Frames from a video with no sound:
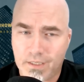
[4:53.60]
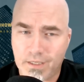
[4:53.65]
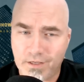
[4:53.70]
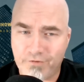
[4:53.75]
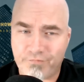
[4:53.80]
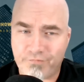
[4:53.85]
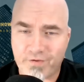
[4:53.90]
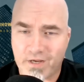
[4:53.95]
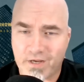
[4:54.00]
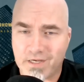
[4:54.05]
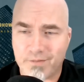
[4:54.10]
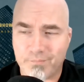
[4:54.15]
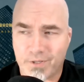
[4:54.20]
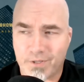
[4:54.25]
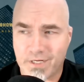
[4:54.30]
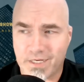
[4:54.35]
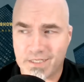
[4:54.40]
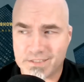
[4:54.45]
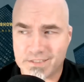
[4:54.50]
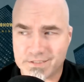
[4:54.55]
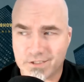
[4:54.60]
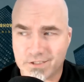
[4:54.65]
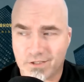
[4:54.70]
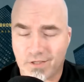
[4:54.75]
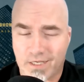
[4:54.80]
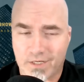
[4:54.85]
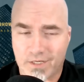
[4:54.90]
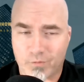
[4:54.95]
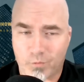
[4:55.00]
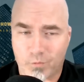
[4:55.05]
if anybody's
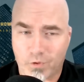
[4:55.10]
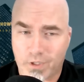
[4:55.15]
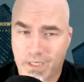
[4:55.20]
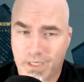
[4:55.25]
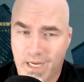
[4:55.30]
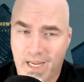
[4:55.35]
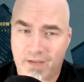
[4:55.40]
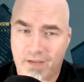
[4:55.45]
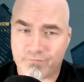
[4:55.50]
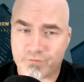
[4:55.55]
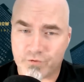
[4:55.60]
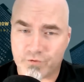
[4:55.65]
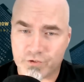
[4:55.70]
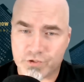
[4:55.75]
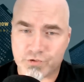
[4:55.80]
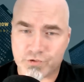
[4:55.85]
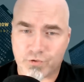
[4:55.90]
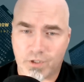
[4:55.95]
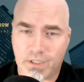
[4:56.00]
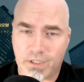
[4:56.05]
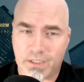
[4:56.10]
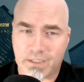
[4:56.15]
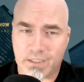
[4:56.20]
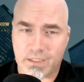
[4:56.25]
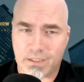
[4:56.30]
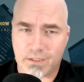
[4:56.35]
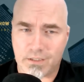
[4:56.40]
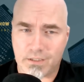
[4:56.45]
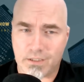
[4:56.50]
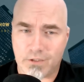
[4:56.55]
still out of work after the strike,
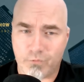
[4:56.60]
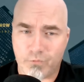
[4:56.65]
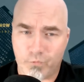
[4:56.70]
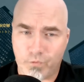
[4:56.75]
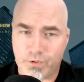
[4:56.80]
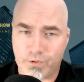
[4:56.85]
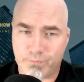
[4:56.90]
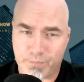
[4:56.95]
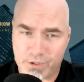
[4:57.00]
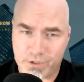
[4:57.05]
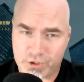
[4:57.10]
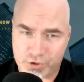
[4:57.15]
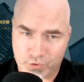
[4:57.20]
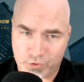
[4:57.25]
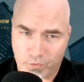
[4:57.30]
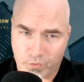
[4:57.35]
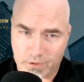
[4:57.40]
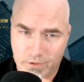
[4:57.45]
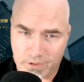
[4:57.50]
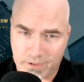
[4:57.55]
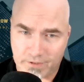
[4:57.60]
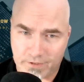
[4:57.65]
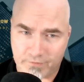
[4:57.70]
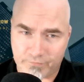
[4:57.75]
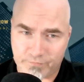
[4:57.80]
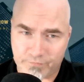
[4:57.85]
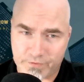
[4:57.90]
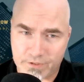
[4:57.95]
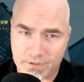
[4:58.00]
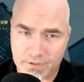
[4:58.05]
it would be
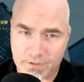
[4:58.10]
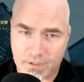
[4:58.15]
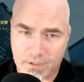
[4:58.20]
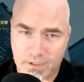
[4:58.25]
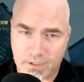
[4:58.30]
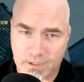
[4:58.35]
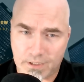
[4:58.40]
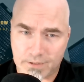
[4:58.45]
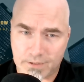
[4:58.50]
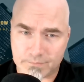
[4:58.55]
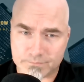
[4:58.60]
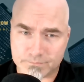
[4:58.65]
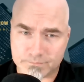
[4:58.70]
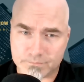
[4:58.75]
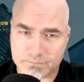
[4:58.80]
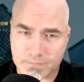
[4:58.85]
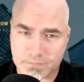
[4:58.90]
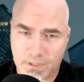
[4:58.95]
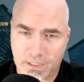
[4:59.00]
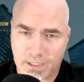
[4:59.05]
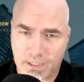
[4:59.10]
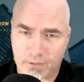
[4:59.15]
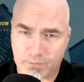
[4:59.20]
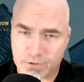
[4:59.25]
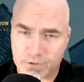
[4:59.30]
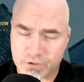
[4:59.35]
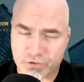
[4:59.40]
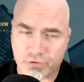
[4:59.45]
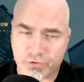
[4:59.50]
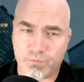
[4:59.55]
short-lived. And I
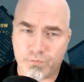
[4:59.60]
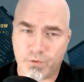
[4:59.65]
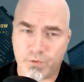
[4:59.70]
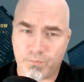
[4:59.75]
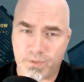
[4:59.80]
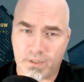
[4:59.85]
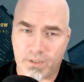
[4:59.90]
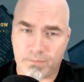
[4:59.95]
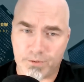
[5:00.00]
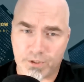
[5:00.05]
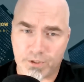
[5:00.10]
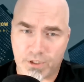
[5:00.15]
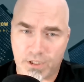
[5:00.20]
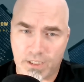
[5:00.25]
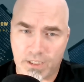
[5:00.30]
would assume you'd be able to